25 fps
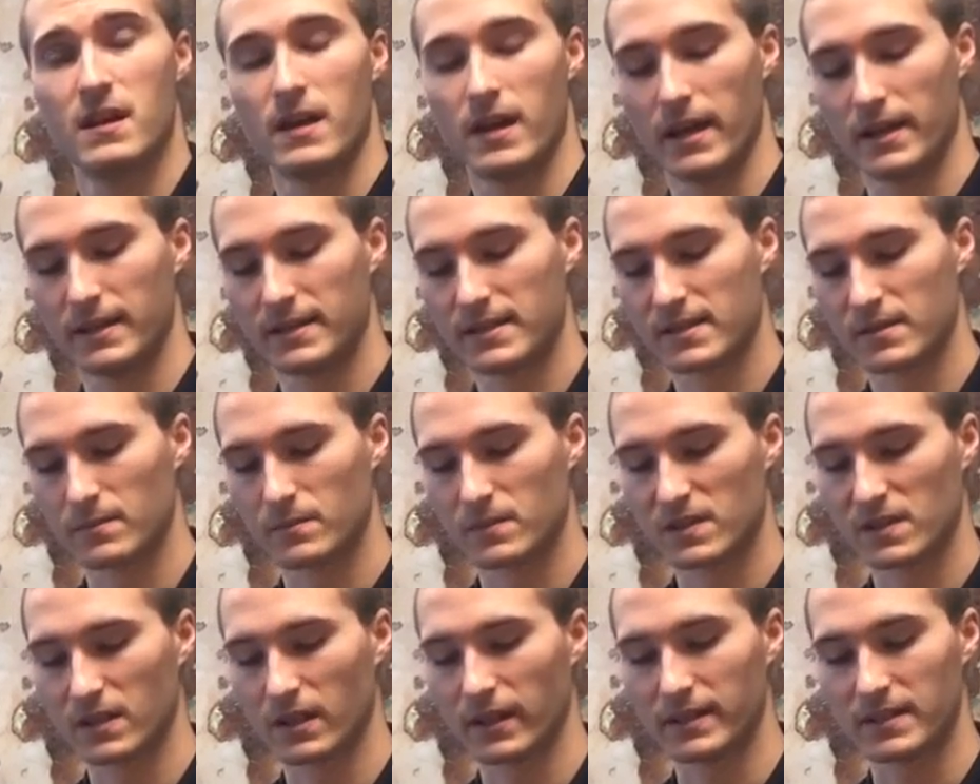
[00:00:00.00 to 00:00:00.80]
and
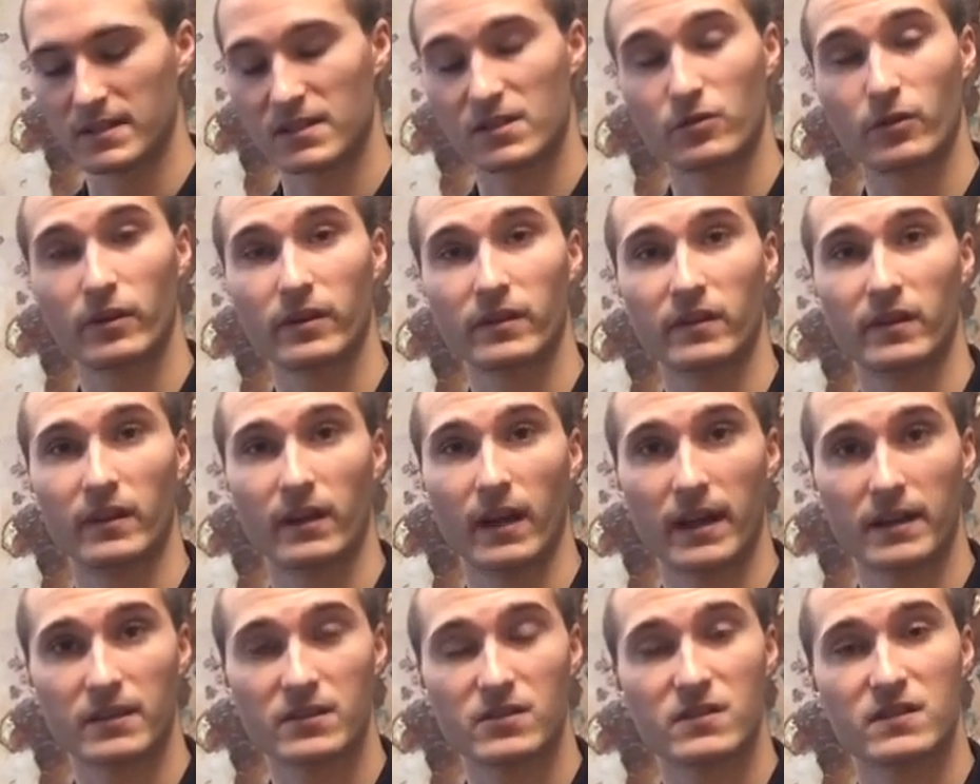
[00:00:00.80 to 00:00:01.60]
some slight
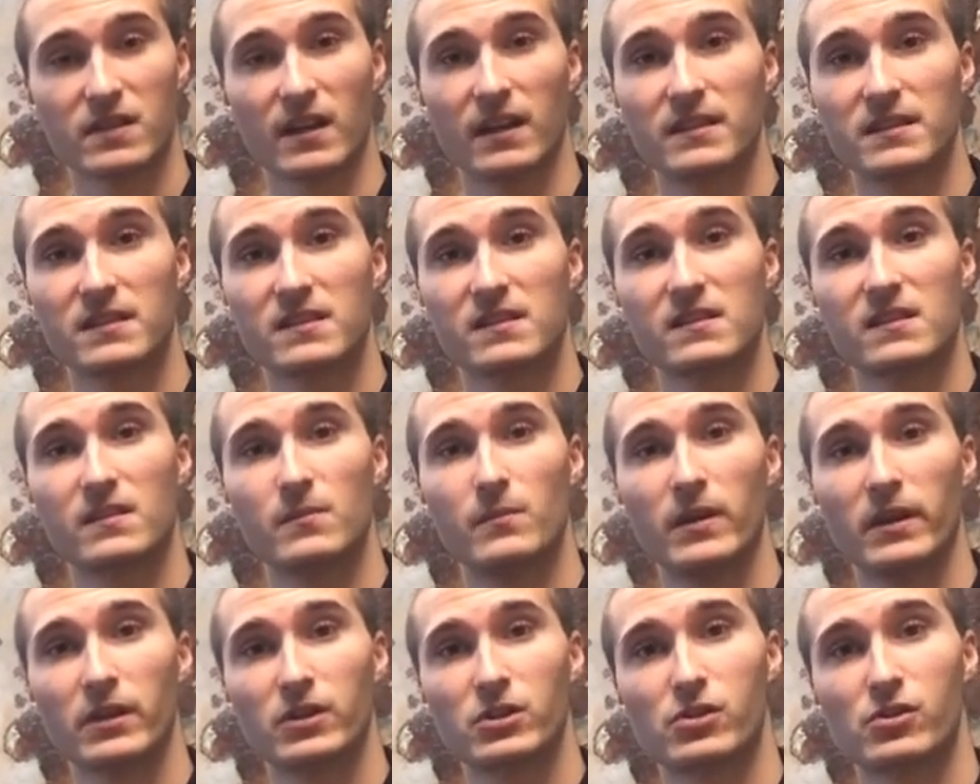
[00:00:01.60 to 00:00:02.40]
strengthening exercises to
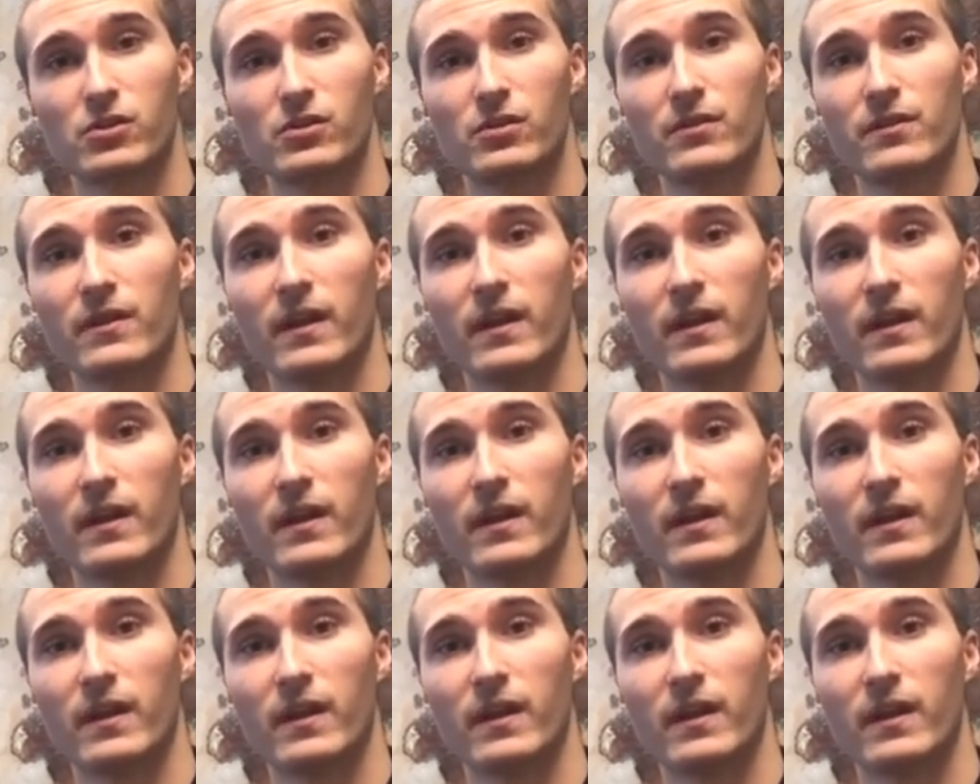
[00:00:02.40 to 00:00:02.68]
make sure